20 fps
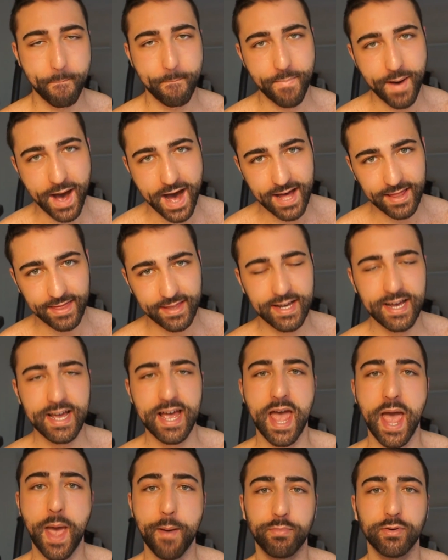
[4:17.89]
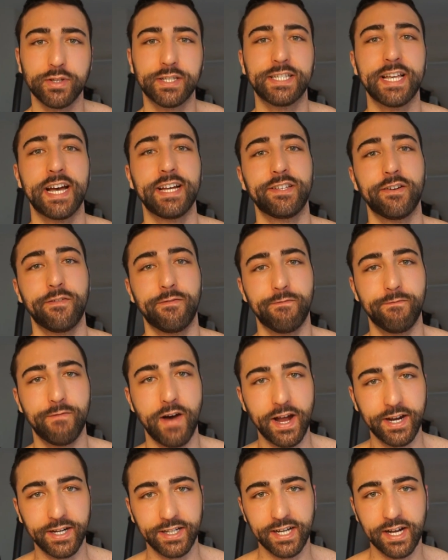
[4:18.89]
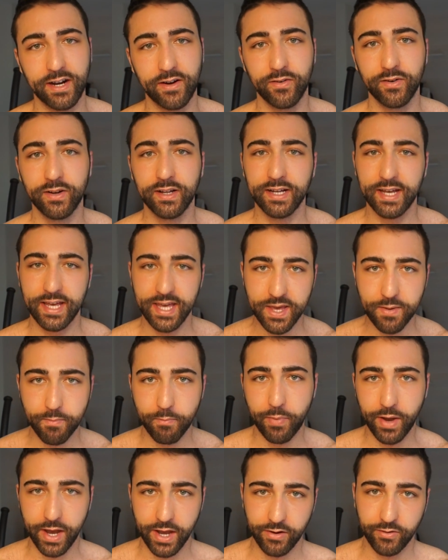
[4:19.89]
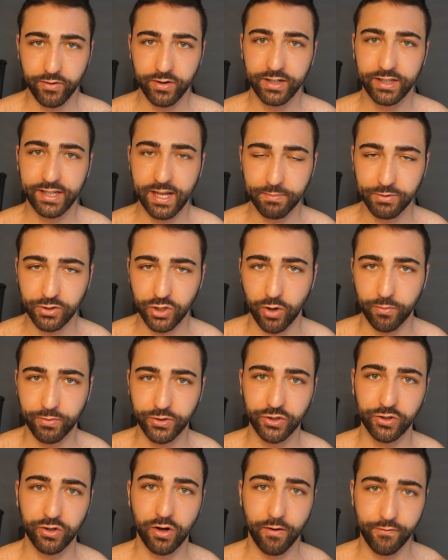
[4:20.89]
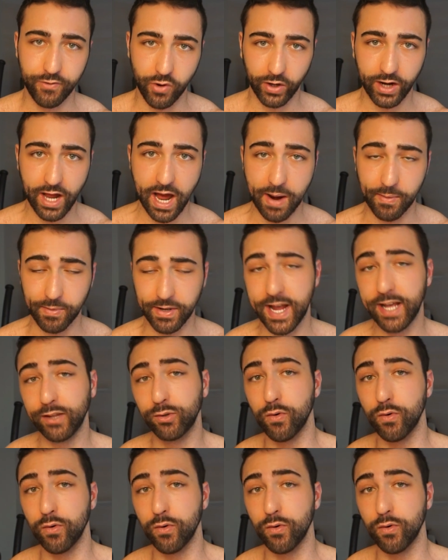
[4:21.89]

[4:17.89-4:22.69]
but apple cider vinegar impairs the absorption of your carb.